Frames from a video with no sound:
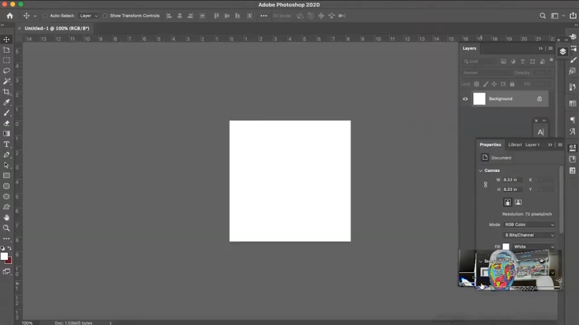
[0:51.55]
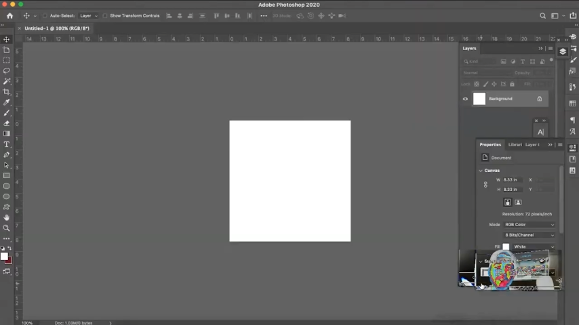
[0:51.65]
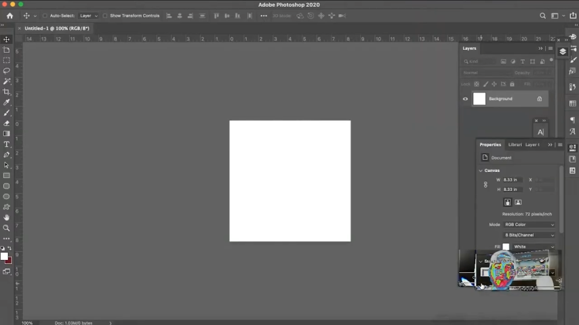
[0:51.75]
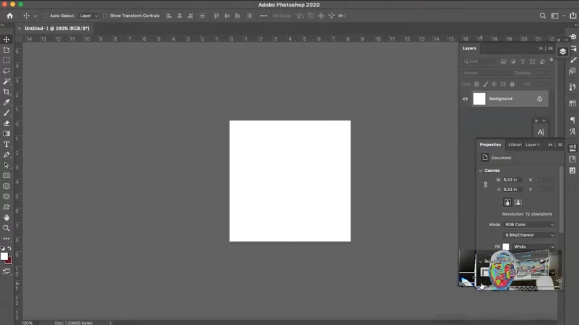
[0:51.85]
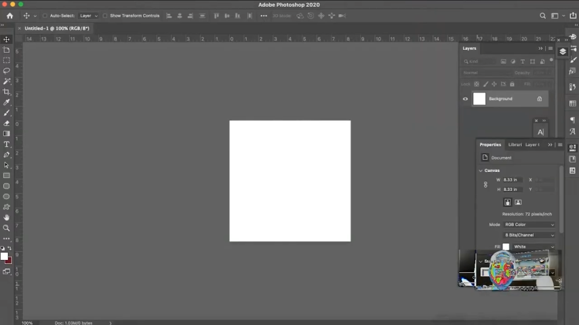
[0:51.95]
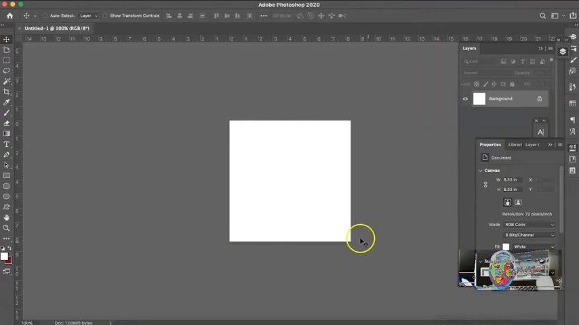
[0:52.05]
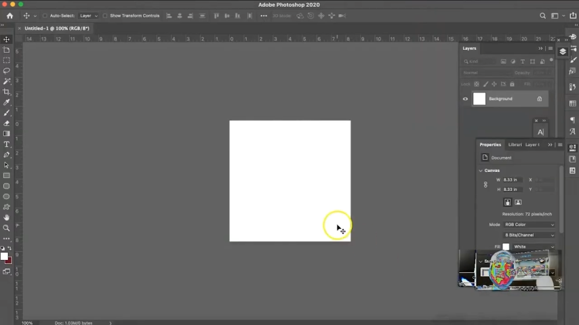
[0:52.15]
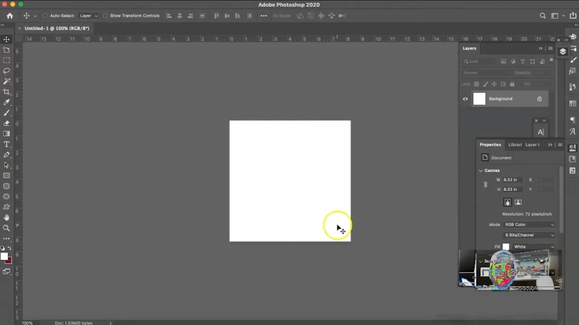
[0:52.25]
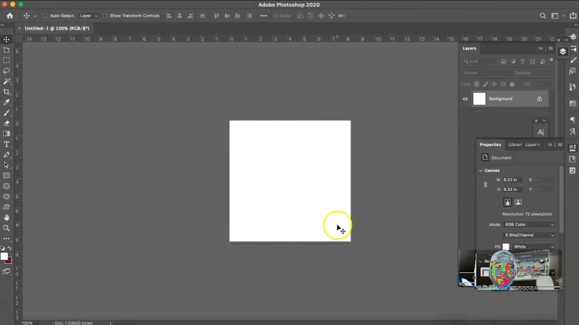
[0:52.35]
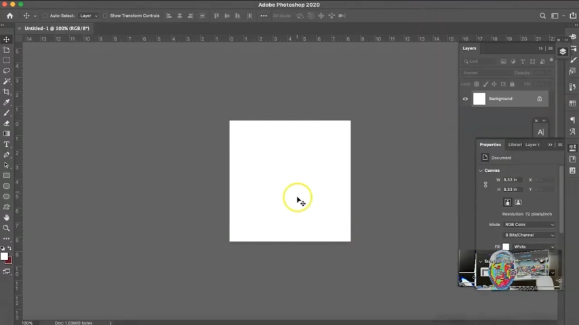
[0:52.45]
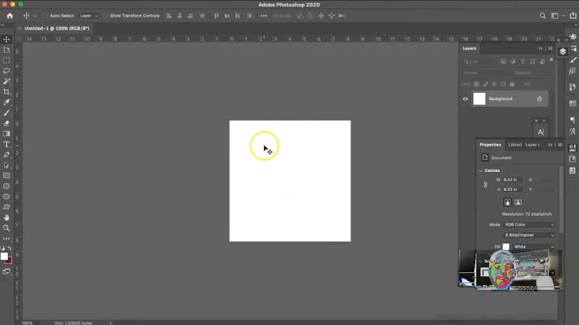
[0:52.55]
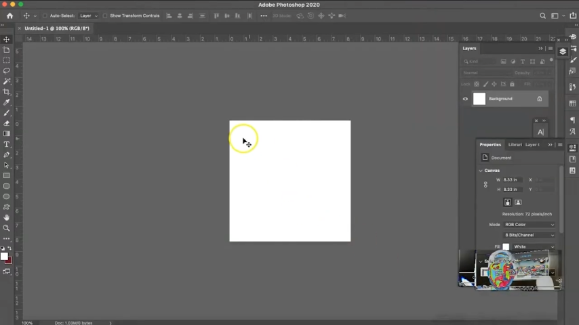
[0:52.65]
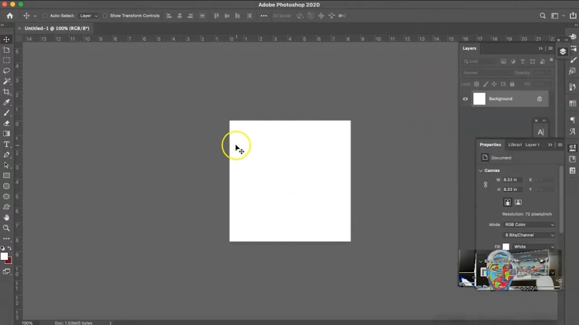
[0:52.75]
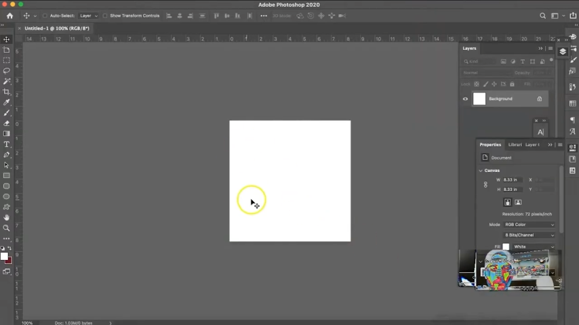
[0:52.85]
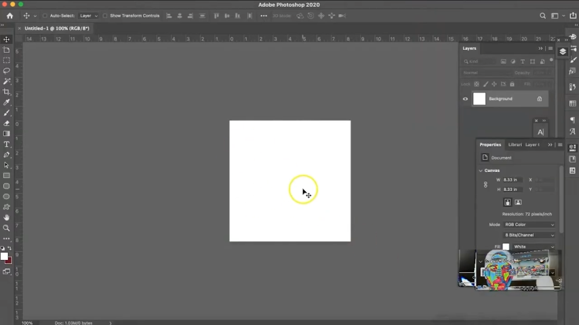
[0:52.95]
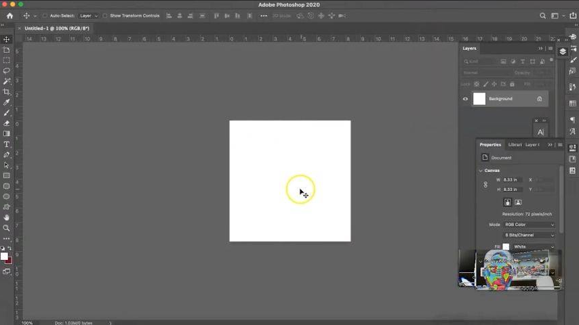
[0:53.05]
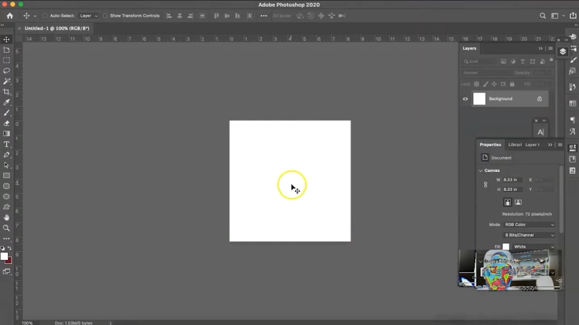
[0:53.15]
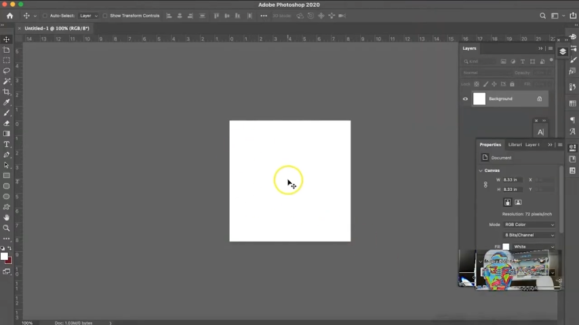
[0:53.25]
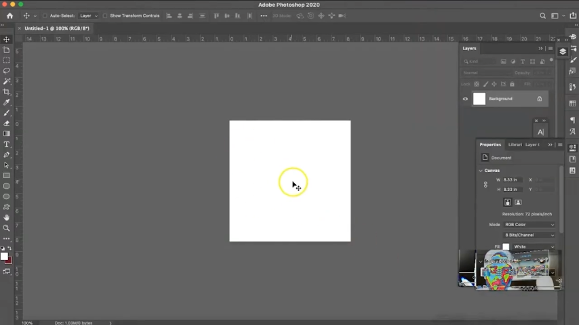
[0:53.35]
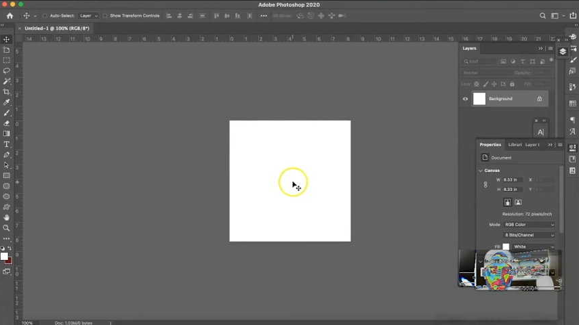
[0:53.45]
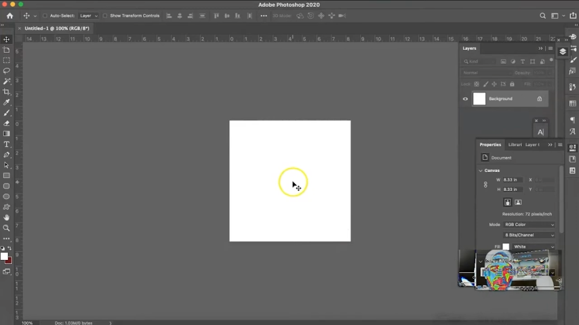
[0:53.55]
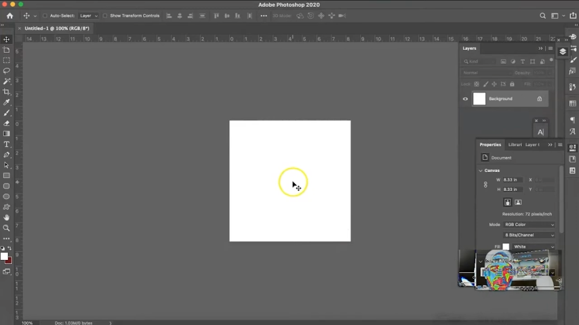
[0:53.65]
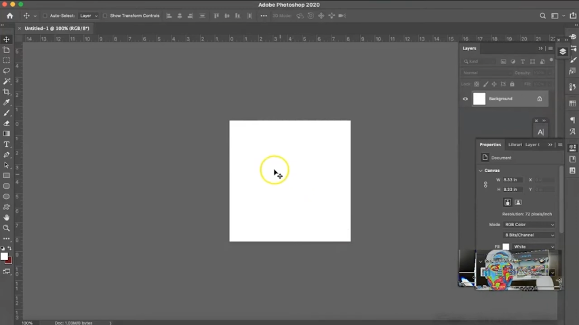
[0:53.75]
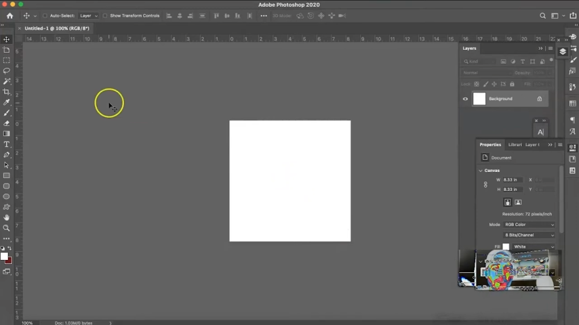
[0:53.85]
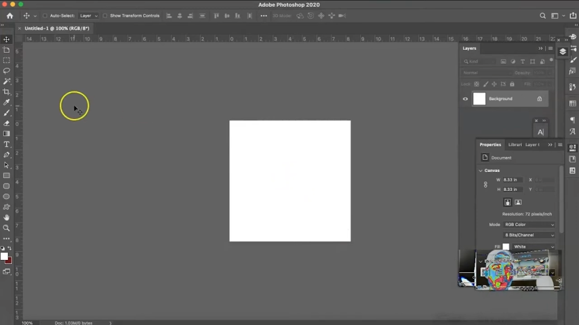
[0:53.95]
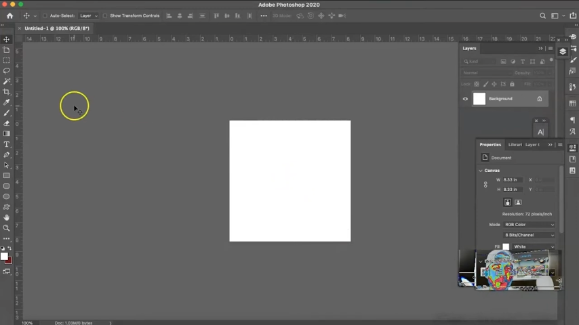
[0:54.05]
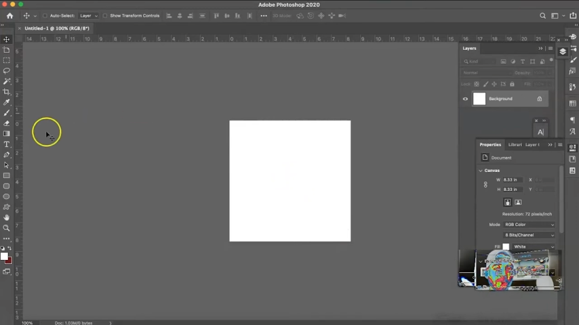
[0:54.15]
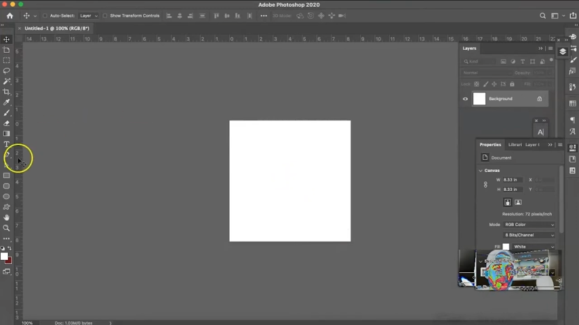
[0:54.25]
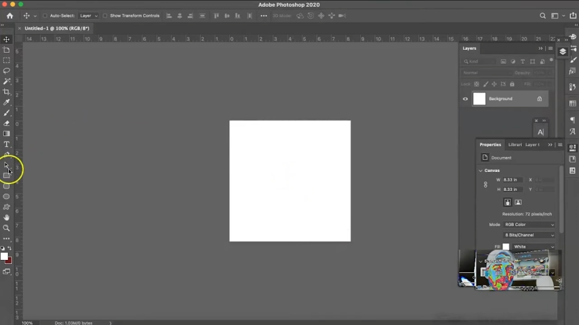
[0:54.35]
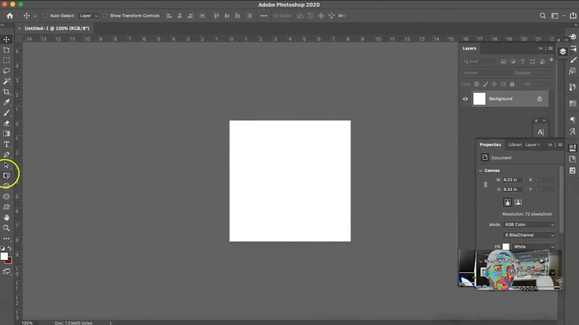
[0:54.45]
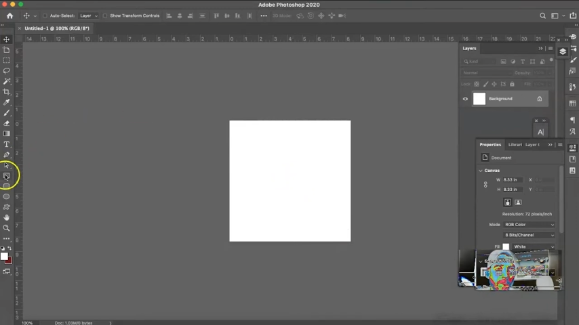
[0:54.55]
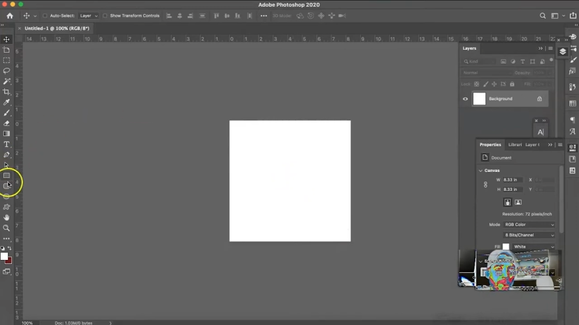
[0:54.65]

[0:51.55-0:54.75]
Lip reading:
Nobody's mouth can be seen.